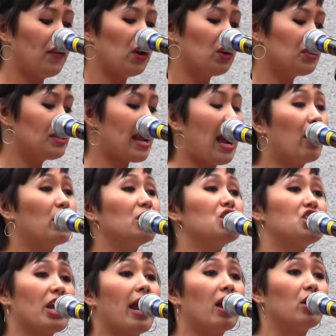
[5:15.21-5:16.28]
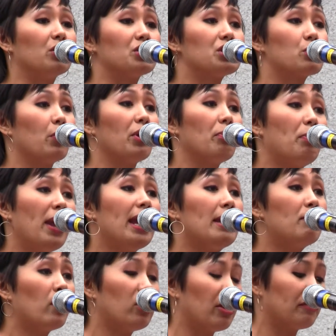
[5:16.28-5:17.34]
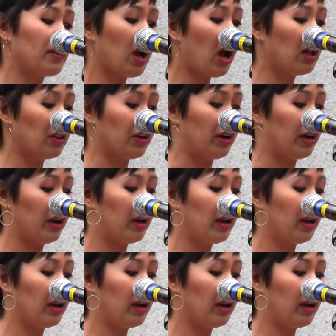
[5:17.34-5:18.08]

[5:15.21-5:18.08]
fills our jails with people of color.